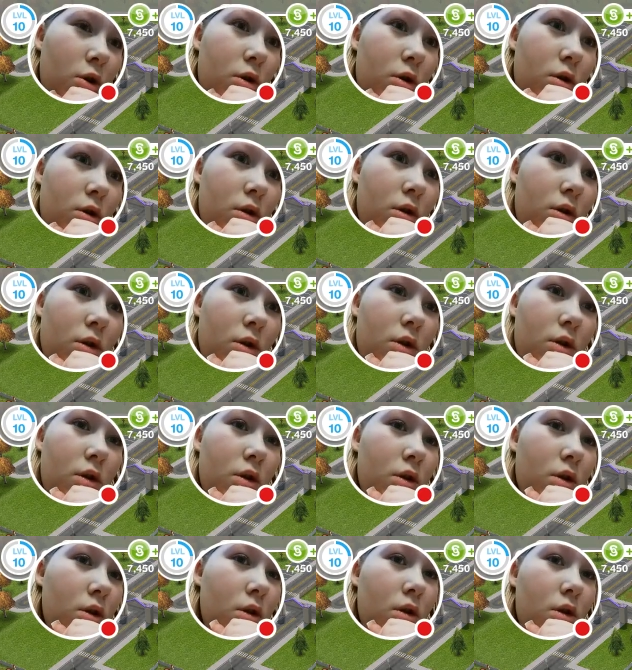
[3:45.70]

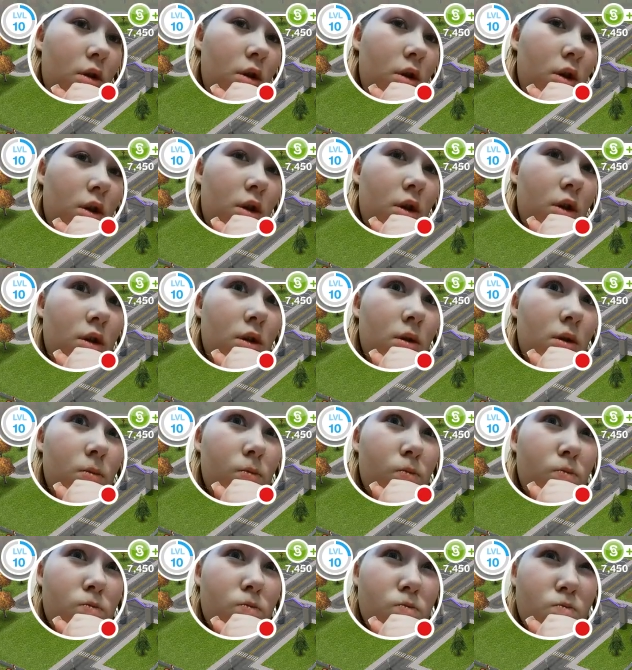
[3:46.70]

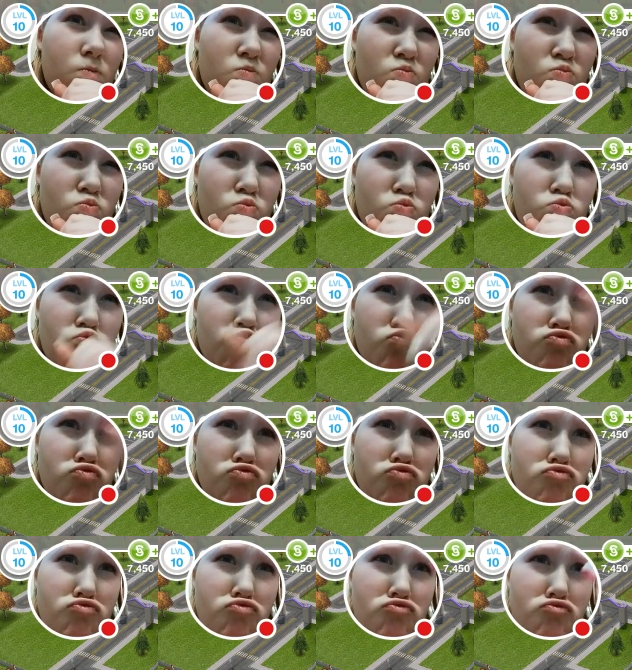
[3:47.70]

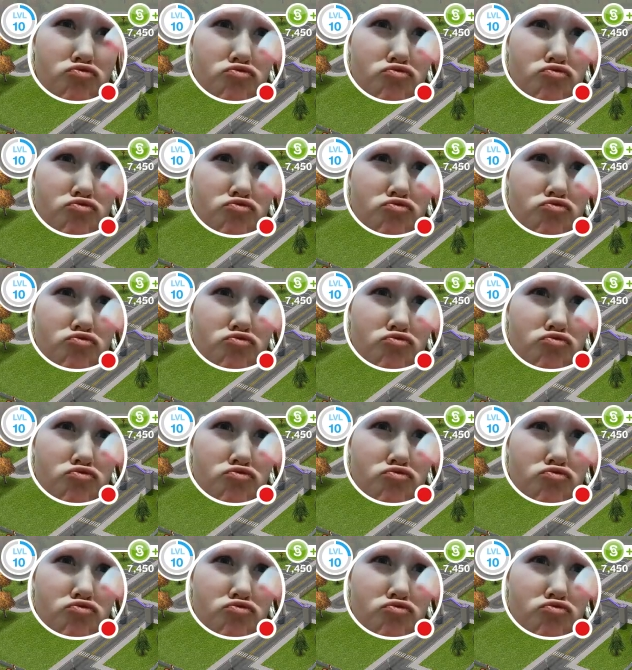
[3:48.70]
[no speech]